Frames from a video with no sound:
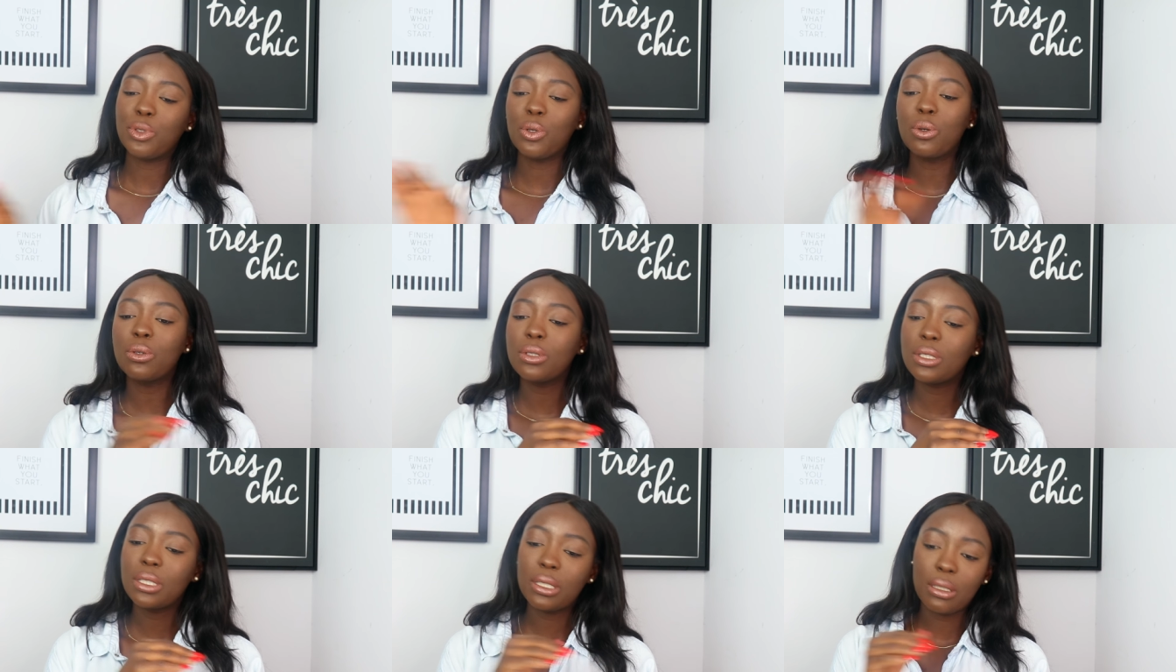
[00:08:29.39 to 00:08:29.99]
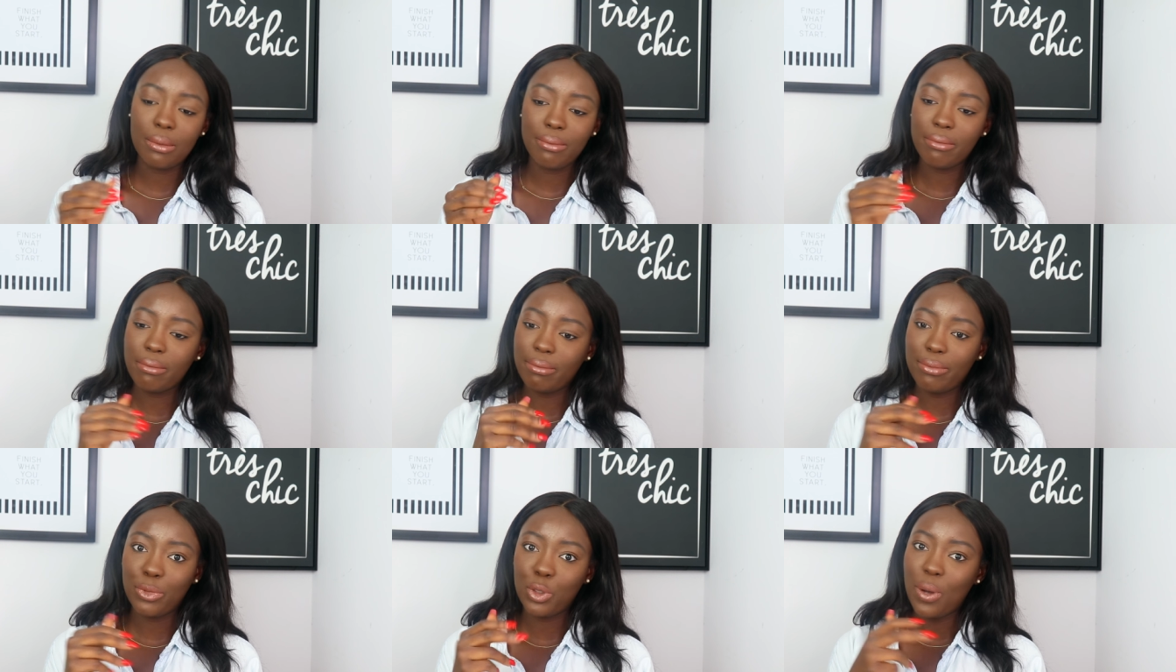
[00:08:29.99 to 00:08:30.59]
Don't
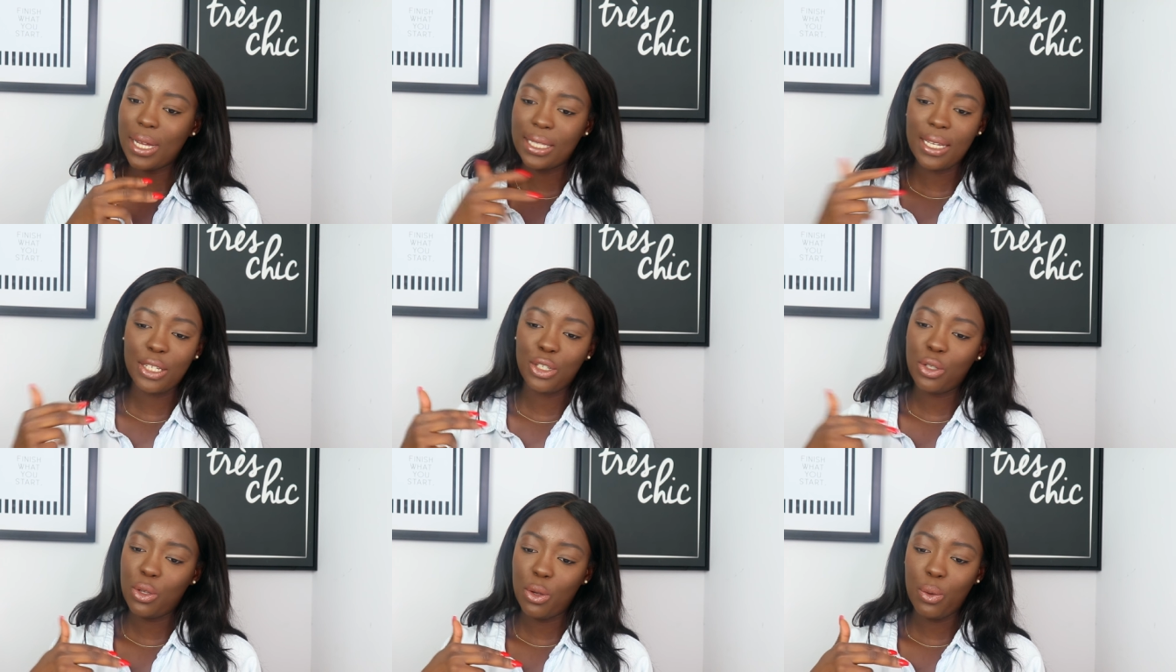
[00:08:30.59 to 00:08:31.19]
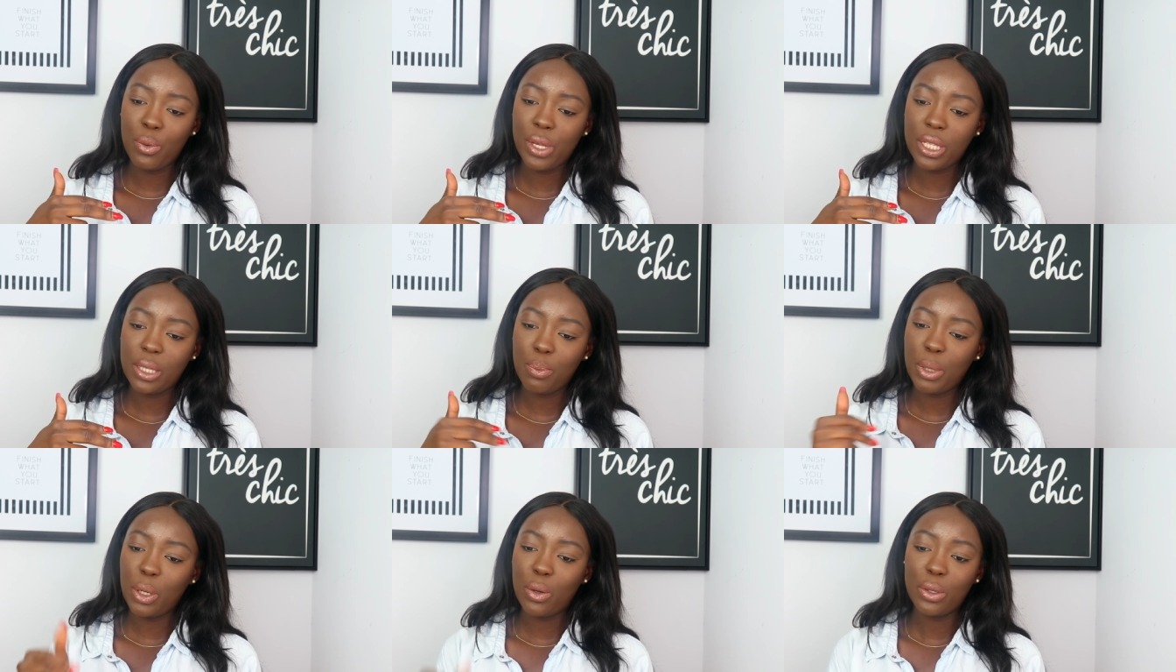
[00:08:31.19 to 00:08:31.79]
attach it to your weight,
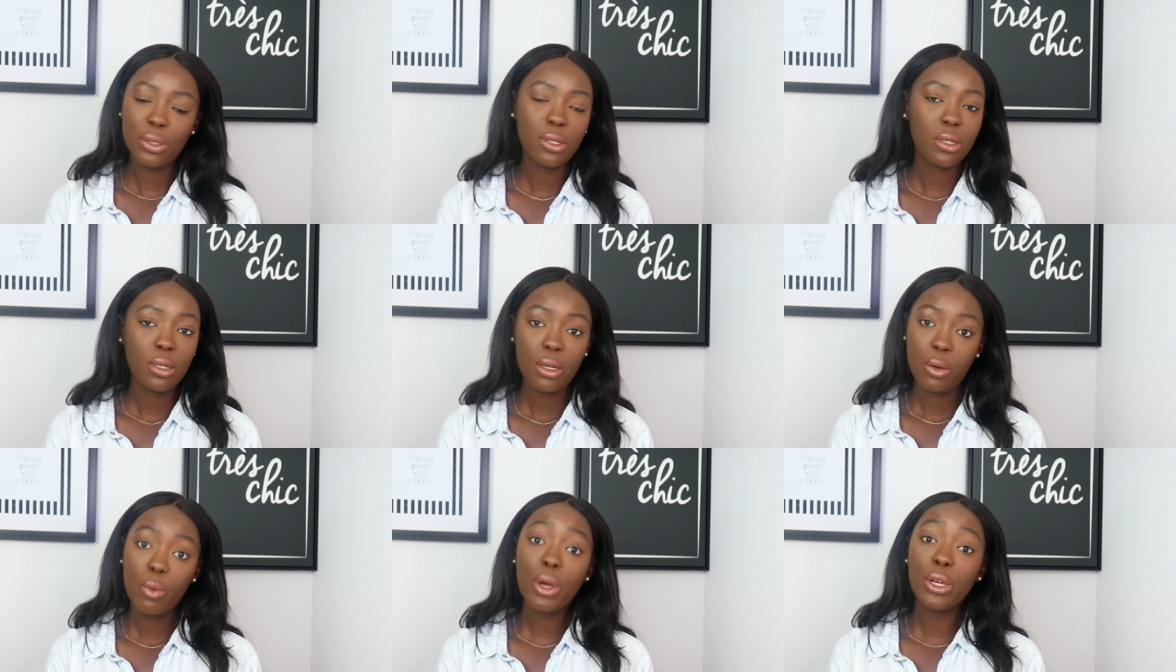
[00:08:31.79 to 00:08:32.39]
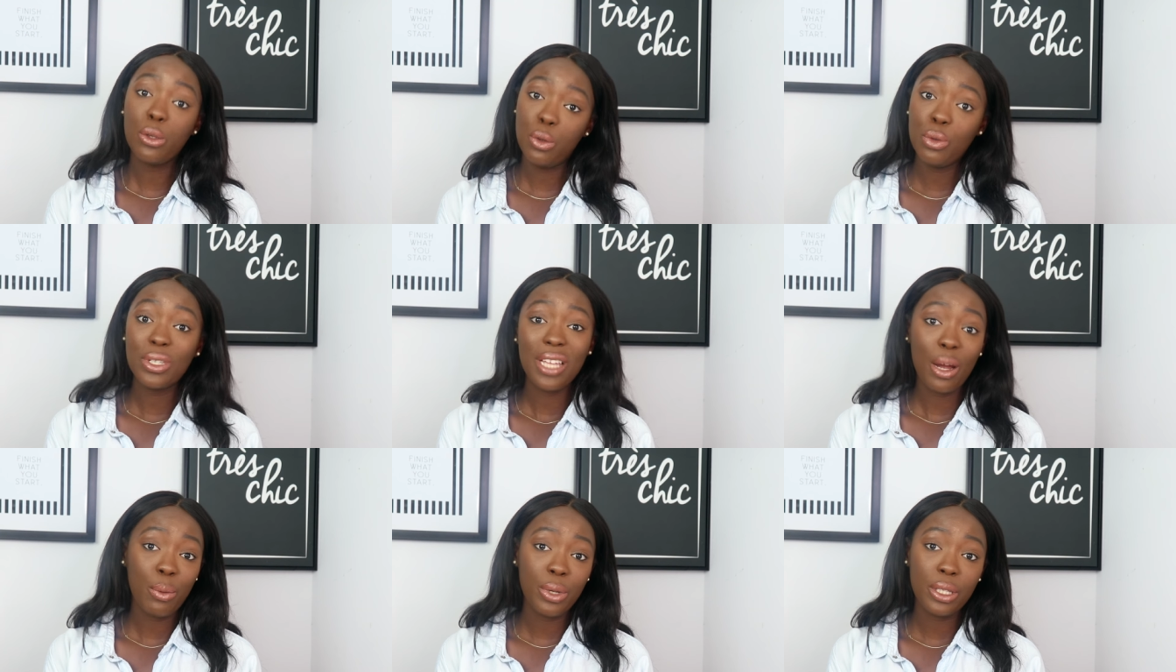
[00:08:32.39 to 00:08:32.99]
because when you lose
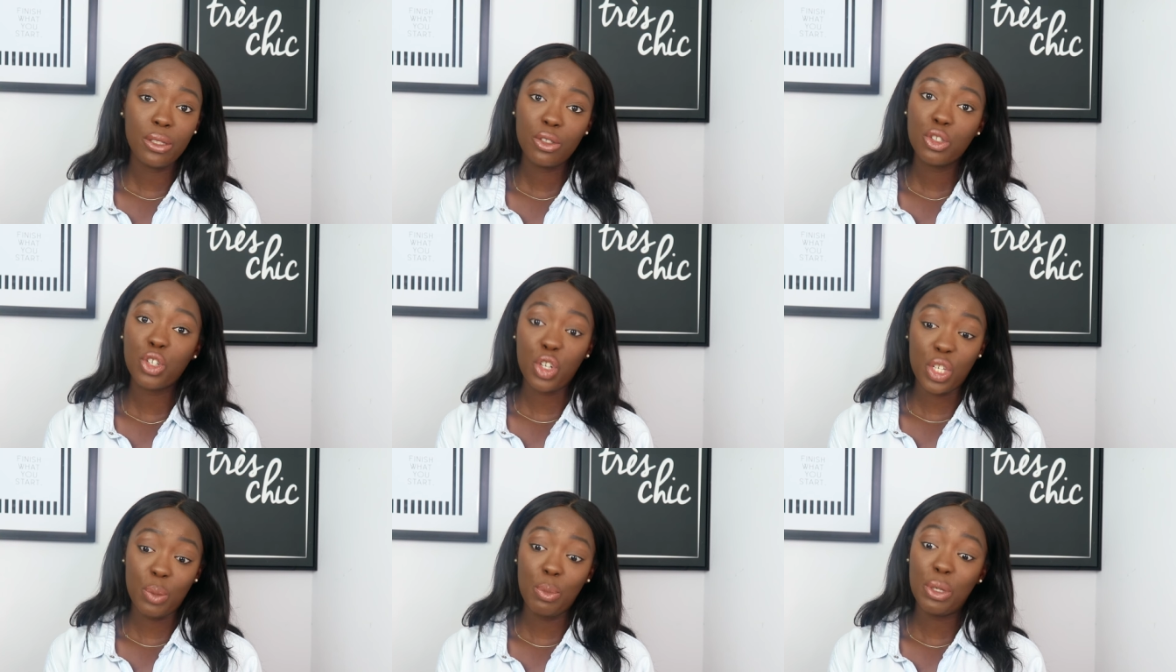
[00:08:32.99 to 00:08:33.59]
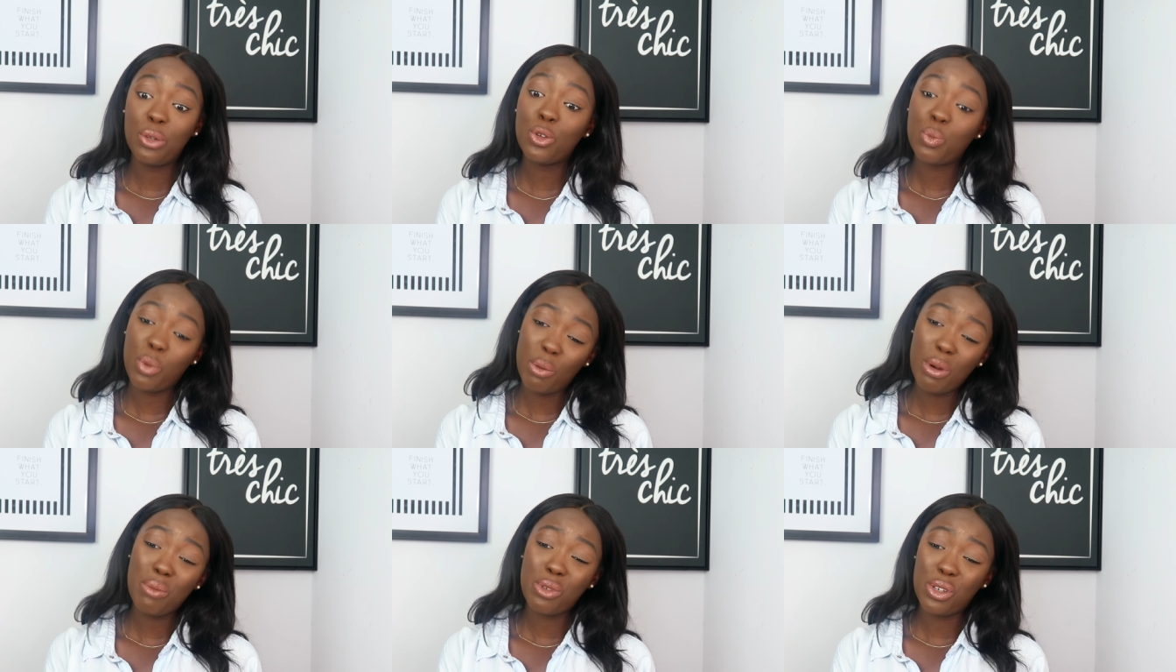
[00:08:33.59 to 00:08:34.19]
that weight, trust me, those
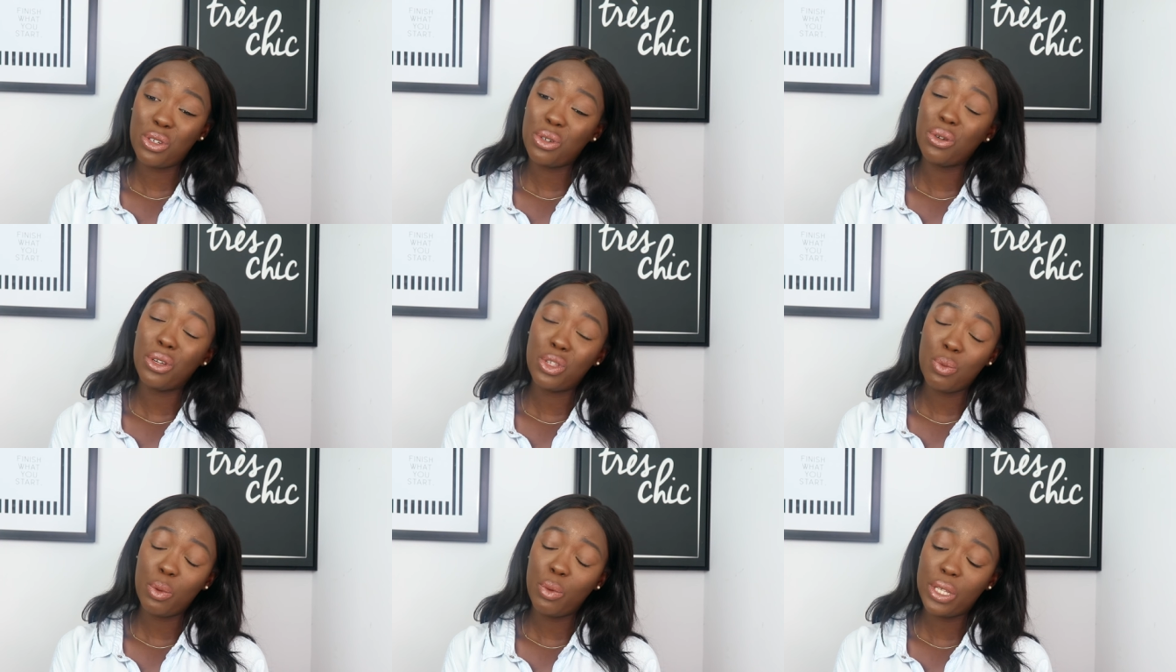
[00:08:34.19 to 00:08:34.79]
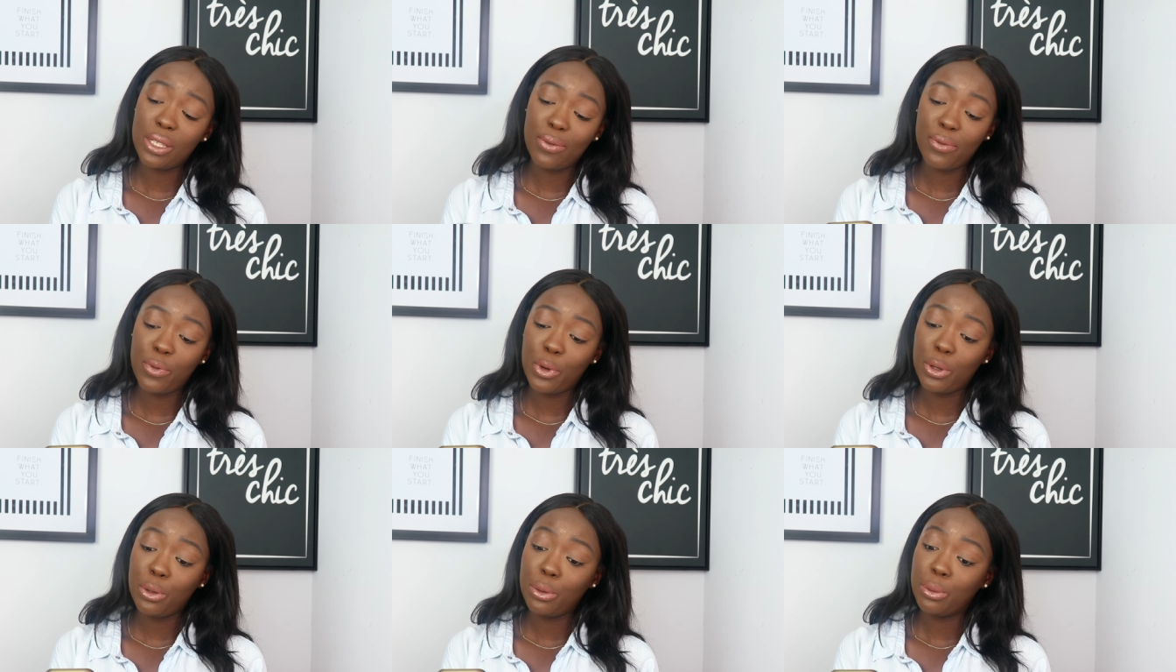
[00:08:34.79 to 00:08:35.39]
problems are still going to be waiting
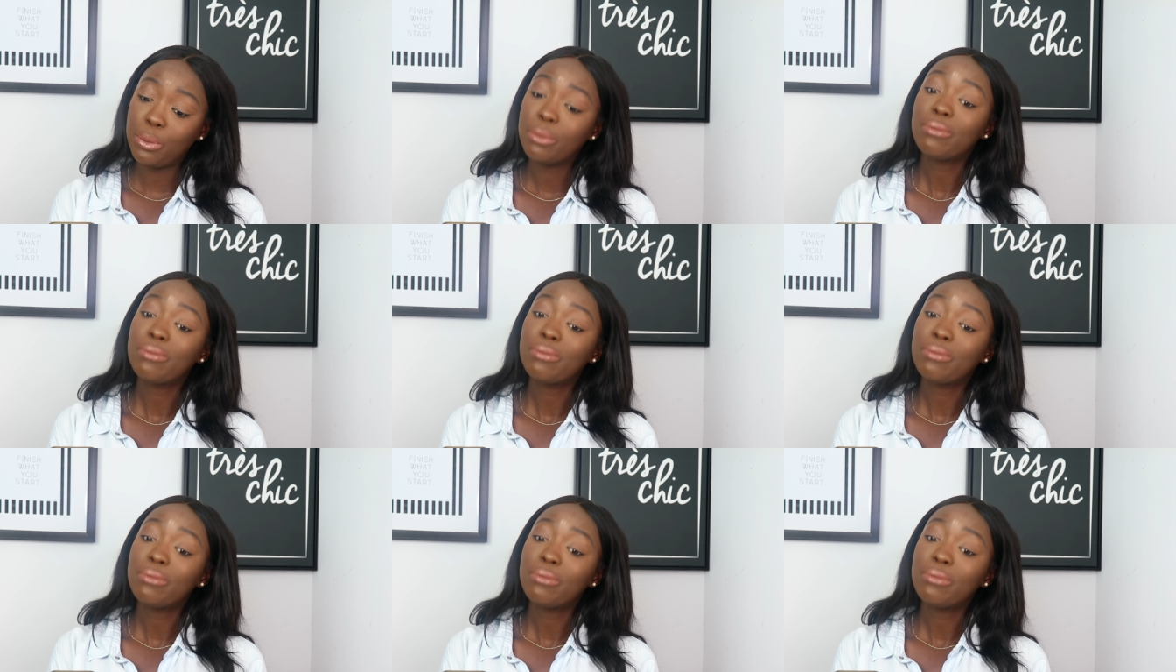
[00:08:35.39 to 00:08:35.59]
for you.